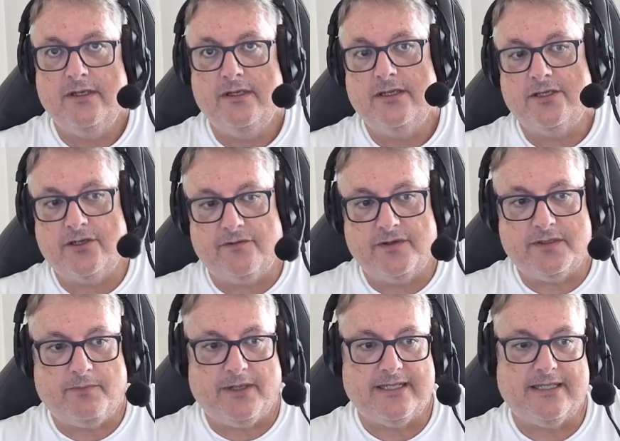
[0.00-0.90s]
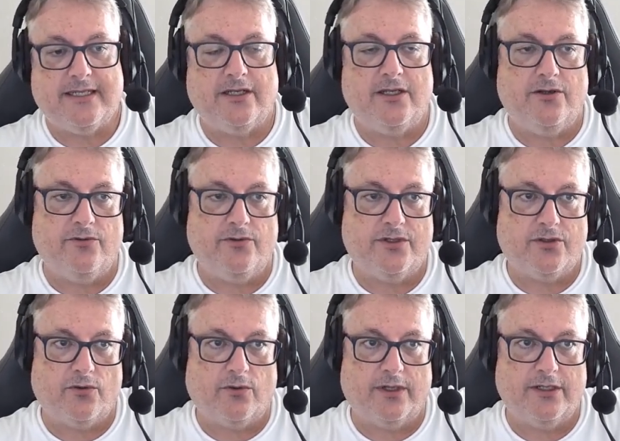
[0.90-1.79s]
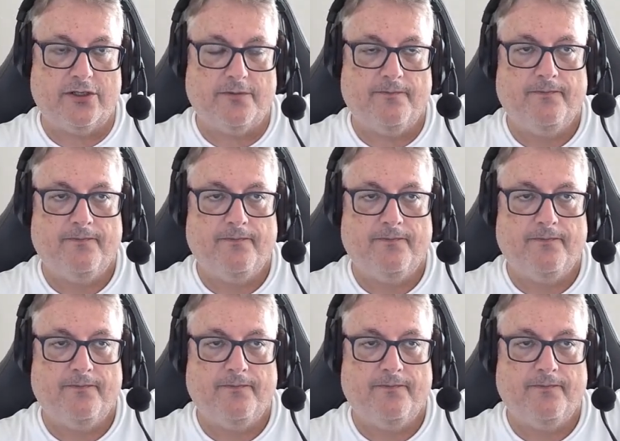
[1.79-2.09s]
service bus, and queue storage.